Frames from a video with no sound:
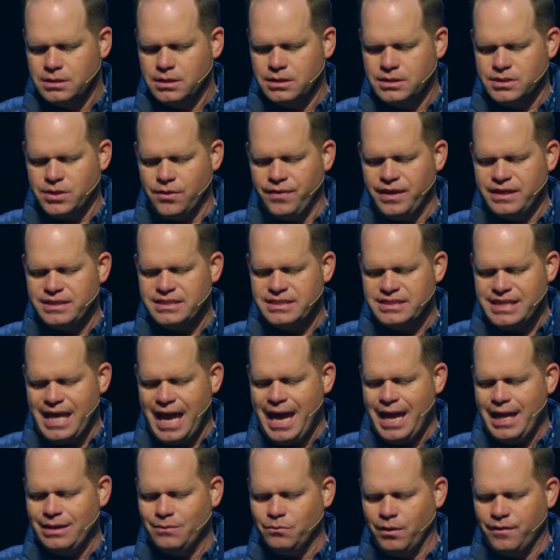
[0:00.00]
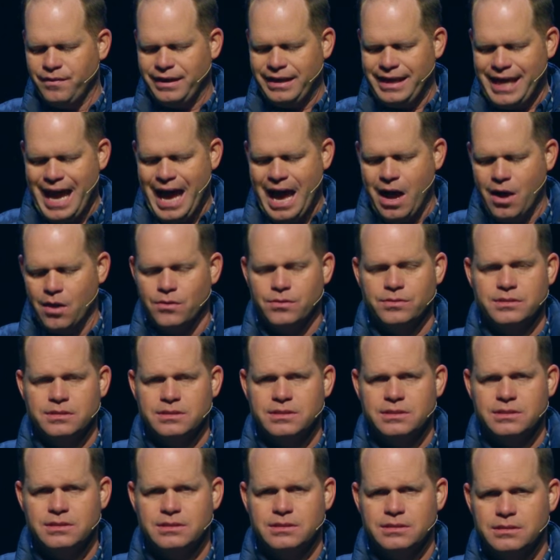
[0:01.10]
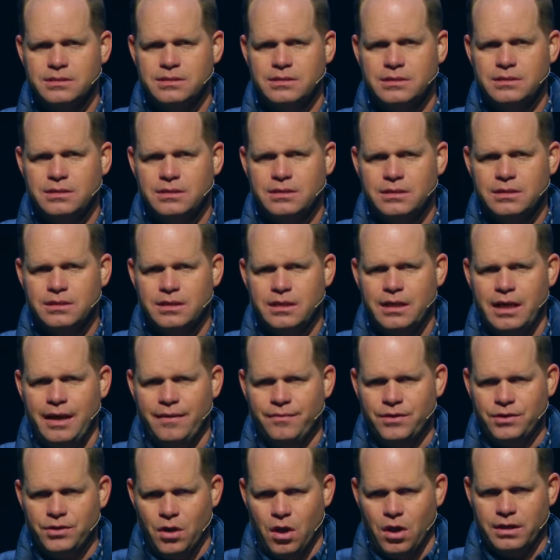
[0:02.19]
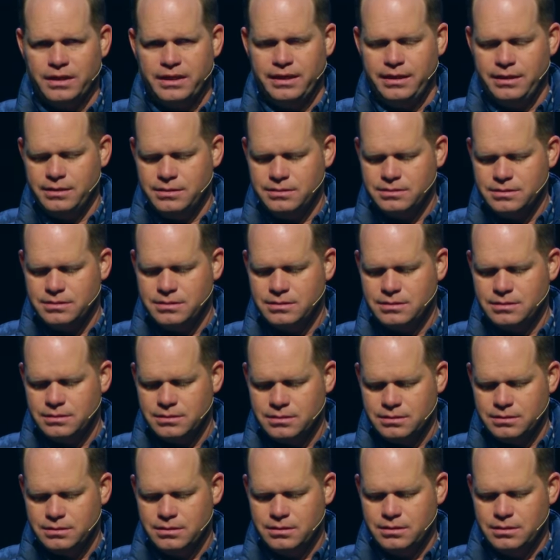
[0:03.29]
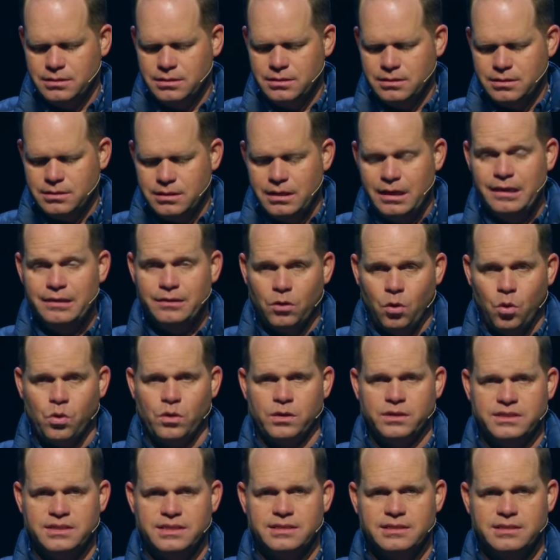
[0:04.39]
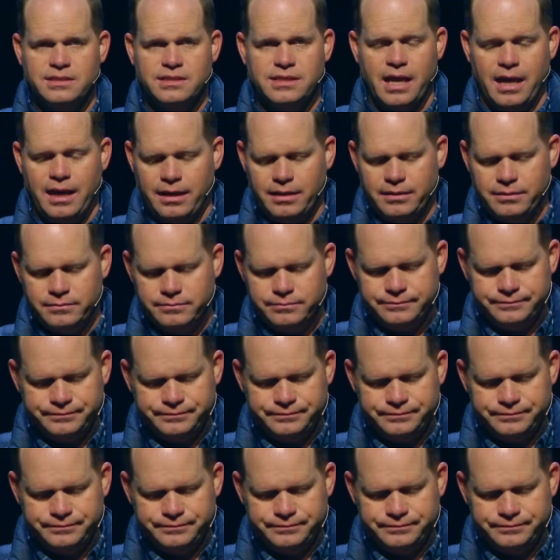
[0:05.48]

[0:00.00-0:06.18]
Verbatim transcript: and so they stayed where the cows and the donkeys and the horses stayed.